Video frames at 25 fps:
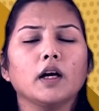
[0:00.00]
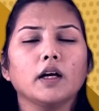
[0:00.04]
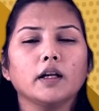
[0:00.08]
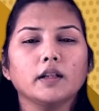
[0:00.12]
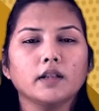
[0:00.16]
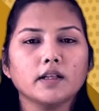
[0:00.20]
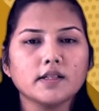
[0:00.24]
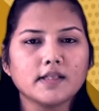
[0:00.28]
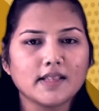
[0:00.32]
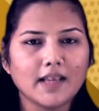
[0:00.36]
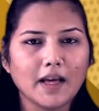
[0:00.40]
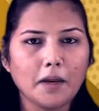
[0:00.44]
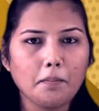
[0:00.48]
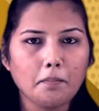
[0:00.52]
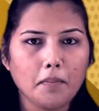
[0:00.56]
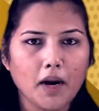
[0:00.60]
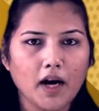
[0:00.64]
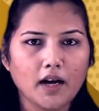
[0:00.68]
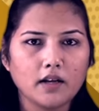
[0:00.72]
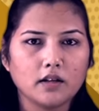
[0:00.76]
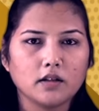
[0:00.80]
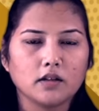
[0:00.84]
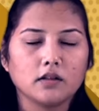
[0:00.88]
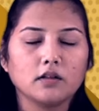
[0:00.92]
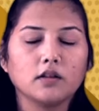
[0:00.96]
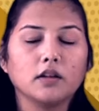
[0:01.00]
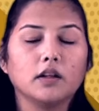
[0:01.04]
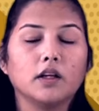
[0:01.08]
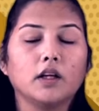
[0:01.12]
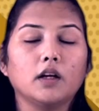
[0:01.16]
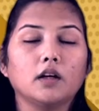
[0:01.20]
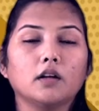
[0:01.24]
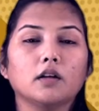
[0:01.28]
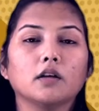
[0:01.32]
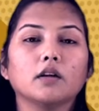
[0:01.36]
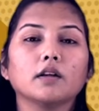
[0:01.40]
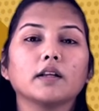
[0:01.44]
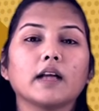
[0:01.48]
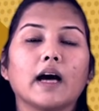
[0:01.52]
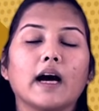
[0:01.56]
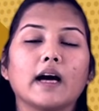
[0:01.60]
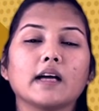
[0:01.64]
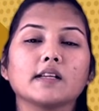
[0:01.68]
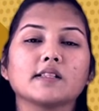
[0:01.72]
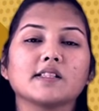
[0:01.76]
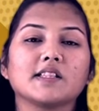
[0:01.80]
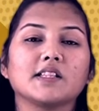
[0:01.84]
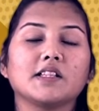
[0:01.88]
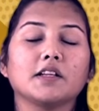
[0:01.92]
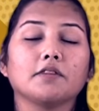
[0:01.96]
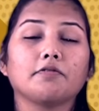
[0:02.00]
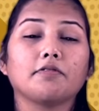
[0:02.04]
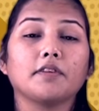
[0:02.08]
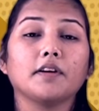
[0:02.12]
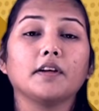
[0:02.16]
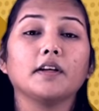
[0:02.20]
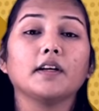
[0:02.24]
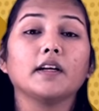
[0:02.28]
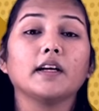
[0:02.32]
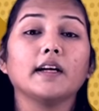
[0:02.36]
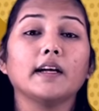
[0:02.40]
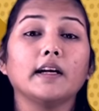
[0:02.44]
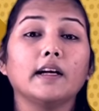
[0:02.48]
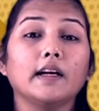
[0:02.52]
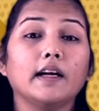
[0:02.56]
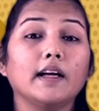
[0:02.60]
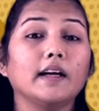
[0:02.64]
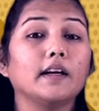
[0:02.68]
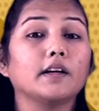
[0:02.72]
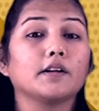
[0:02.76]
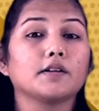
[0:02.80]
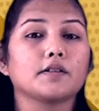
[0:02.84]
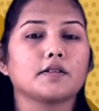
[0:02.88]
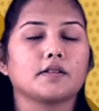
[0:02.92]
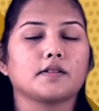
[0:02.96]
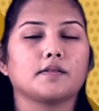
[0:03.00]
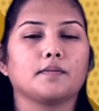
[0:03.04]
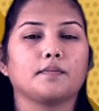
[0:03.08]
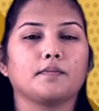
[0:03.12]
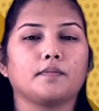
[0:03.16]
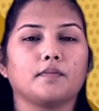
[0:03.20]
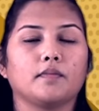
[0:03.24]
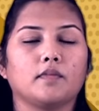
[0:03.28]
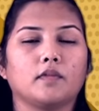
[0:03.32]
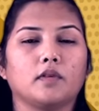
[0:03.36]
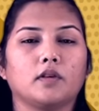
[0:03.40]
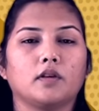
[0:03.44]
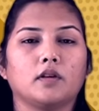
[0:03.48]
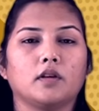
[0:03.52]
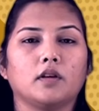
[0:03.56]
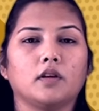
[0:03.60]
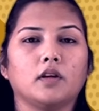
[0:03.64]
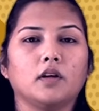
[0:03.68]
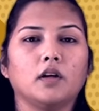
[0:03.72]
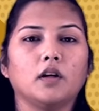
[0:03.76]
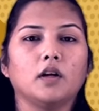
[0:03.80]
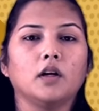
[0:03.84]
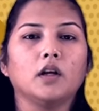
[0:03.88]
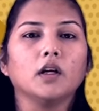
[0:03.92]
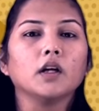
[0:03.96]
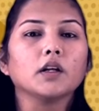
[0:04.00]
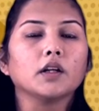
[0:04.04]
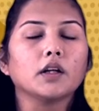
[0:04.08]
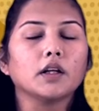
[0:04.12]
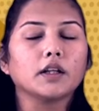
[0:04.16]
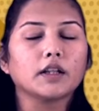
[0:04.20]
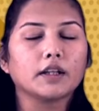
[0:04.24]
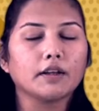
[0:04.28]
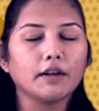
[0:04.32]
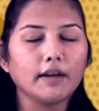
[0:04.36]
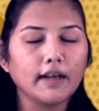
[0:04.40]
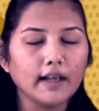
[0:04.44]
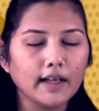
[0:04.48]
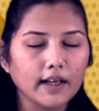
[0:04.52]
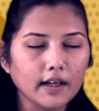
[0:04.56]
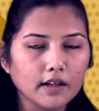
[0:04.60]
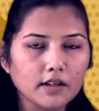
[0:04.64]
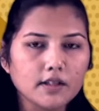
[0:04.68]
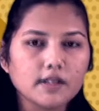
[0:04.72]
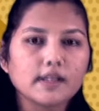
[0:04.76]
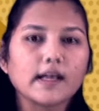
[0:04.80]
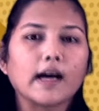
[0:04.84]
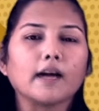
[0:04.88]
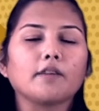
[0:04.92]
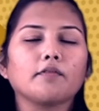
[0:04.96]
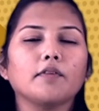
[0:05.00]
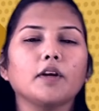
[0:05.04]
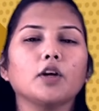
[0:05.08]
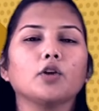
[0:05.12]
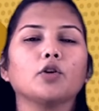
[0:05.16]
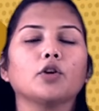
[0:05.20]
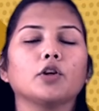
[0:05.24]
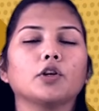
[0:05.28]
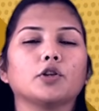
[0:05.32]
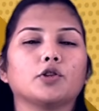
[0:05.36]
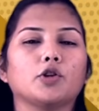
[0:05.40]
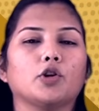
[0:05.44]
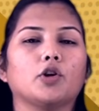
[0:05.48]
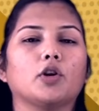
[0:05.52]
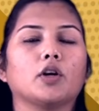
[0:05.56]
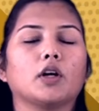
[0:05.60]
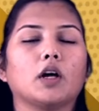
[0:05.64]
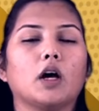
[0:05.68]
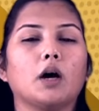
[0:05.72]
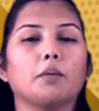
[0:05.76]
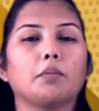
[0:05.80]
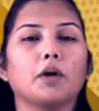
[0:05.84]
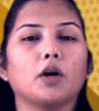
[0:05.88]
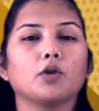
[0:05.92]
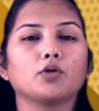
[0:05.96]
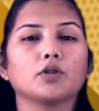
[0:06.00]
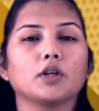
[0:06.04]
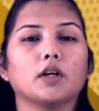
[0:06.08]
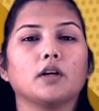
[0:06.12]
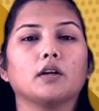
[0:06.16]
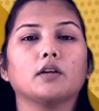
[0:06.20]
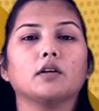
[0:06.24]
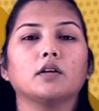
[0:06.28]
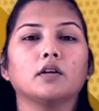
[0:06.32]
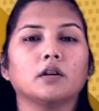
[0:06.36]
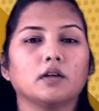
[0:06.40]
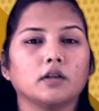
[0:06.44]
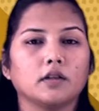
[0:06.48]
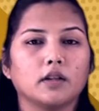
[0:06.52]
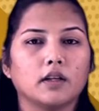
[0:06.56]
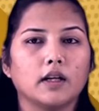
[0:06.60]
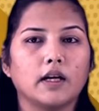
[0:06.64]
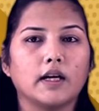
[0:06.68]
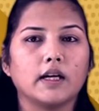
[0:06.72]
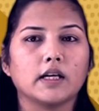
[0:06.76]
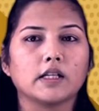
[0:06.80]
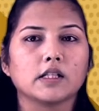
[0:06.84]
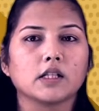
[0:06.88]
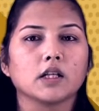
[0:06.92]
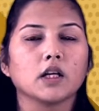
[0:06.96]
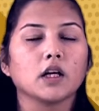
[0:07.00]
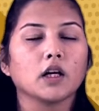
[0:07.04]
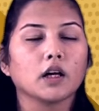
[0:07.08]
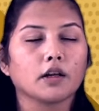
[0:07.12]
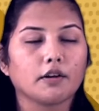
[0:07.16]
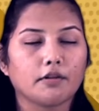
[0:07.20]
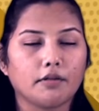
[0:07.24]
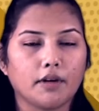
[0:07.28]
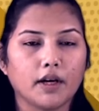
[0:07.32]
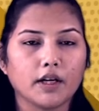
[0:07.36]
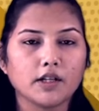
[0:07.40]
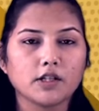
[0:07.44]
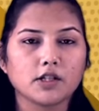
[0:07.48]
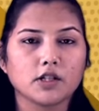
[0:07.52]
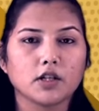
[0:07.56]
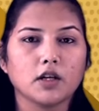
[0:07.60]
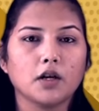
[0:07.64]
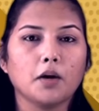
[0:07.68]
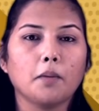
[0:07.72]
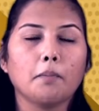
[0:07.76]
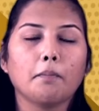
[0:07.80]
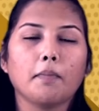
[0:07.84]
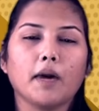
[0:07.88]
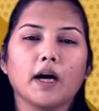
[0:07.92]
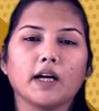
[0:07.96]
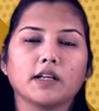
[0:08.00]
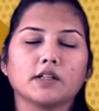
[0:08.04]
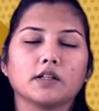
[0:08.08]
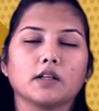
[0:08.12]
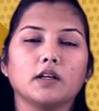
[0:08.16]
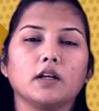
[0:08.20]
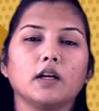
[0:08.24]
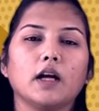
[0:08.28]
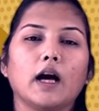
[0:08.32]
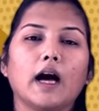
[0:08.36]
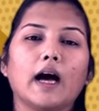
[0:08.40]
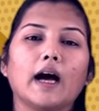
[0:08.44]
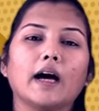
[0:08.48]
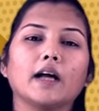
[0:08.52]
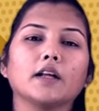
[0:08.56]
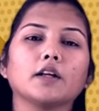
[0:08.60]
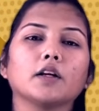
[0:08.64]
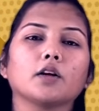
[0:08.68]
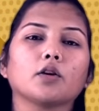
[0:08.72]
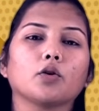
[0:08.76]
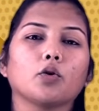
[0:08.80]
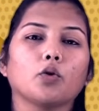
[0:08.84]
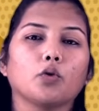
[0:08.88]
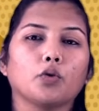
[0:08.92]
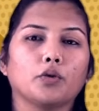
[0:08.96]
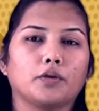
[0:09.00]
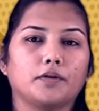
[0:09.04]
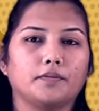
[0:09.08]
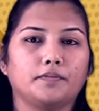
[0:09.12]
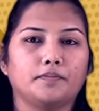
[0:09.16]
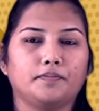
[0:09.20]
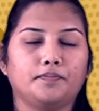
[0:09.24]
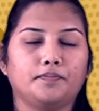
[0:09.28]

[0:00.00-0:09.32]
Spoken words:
In the same manner, the earth has different layers. The three layers that we're going to talk about our earth is crust, mantle, and the core.